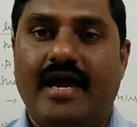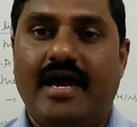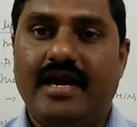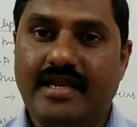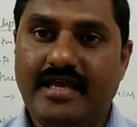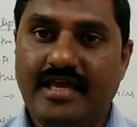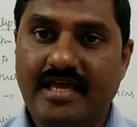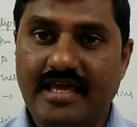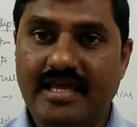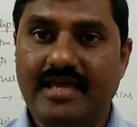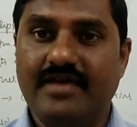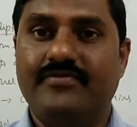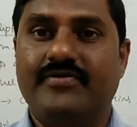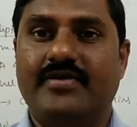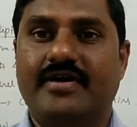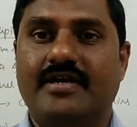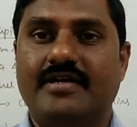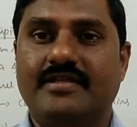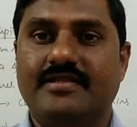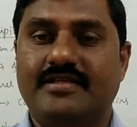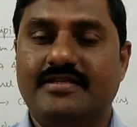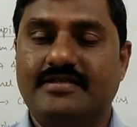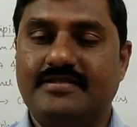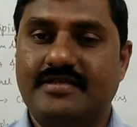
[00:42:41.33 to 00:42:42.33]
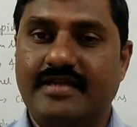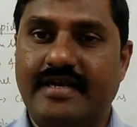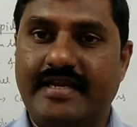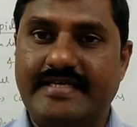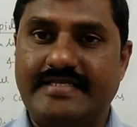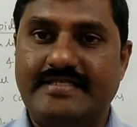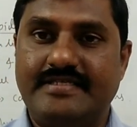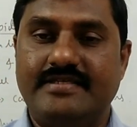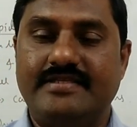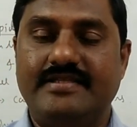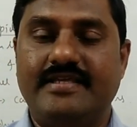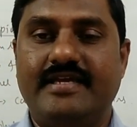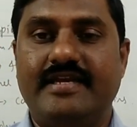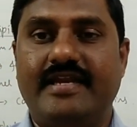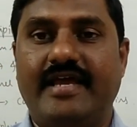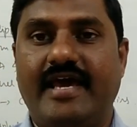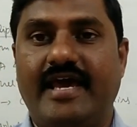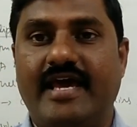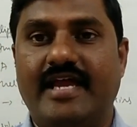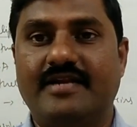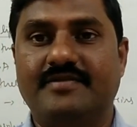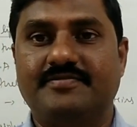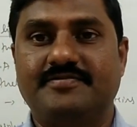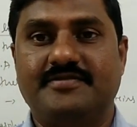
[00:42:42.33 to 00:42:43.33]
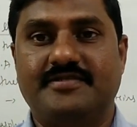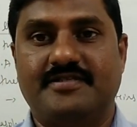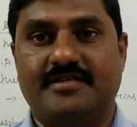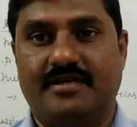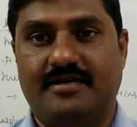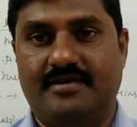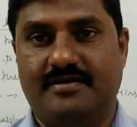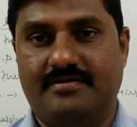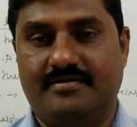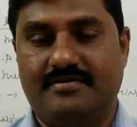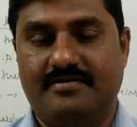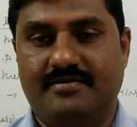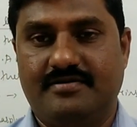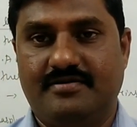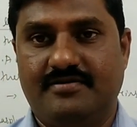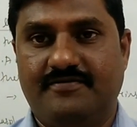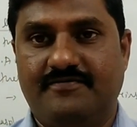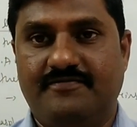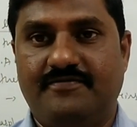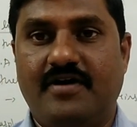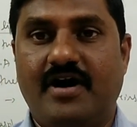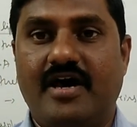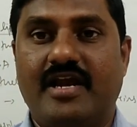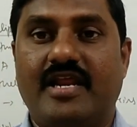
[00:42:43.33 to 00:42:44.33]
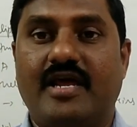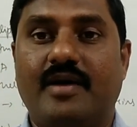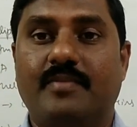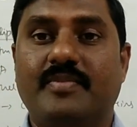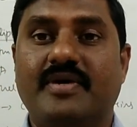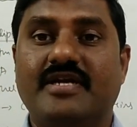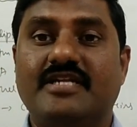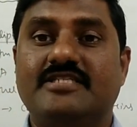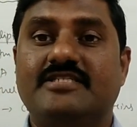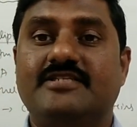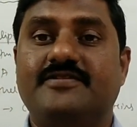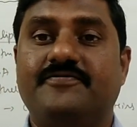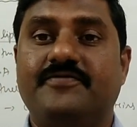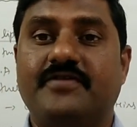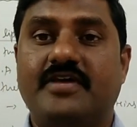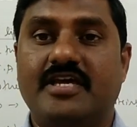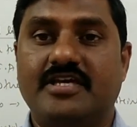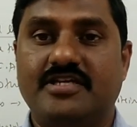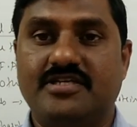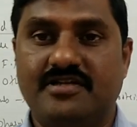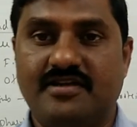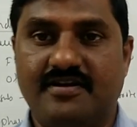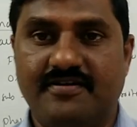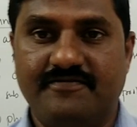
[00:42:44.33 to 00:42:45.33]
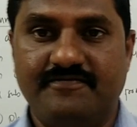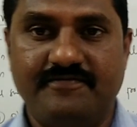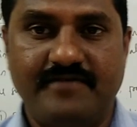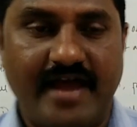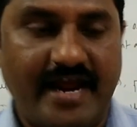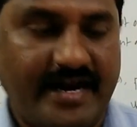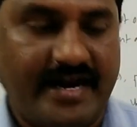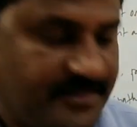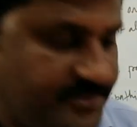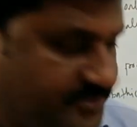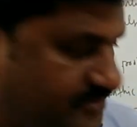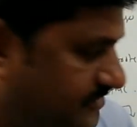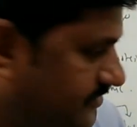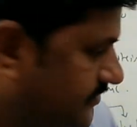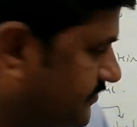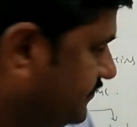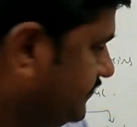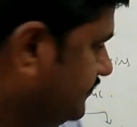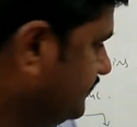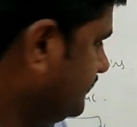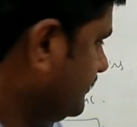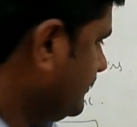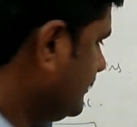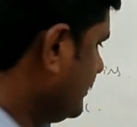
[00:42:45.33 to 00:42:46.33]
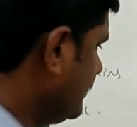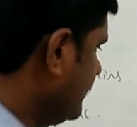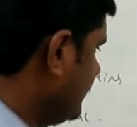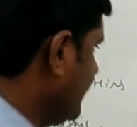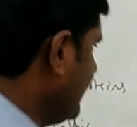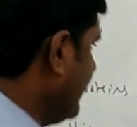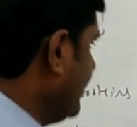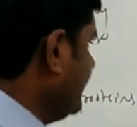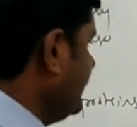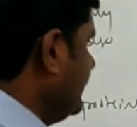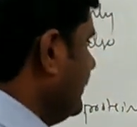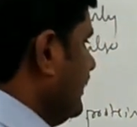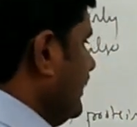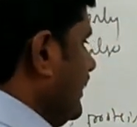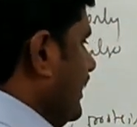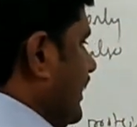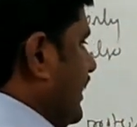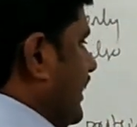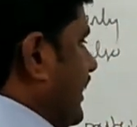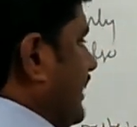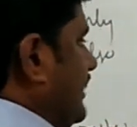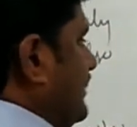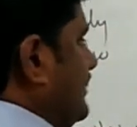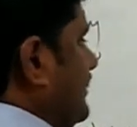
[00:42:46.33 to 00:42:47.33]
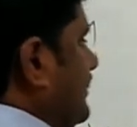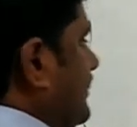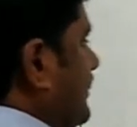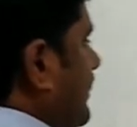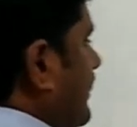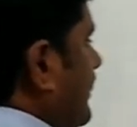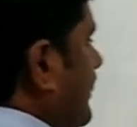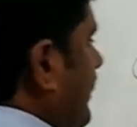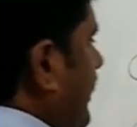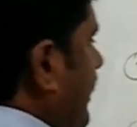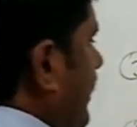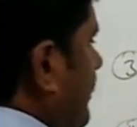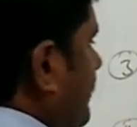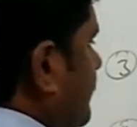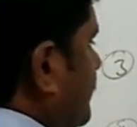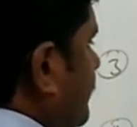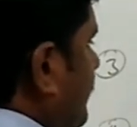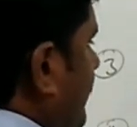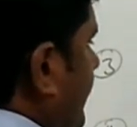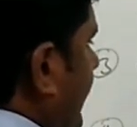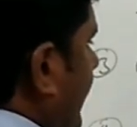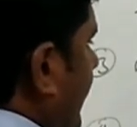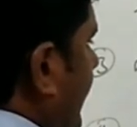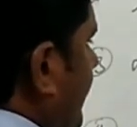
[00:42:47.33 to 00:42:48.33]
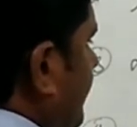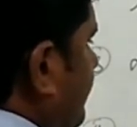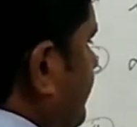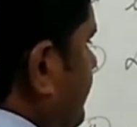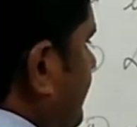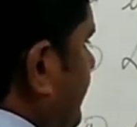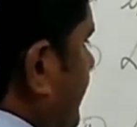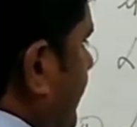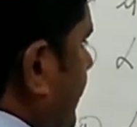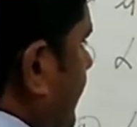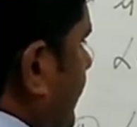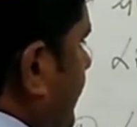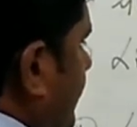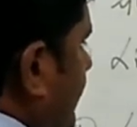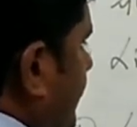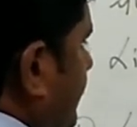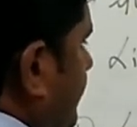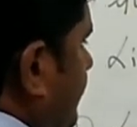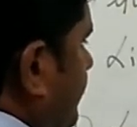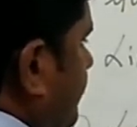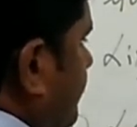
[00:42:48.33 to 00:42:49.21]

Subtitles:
And even this lecithin helps for emulsification of fats, right? Lecithin also helps in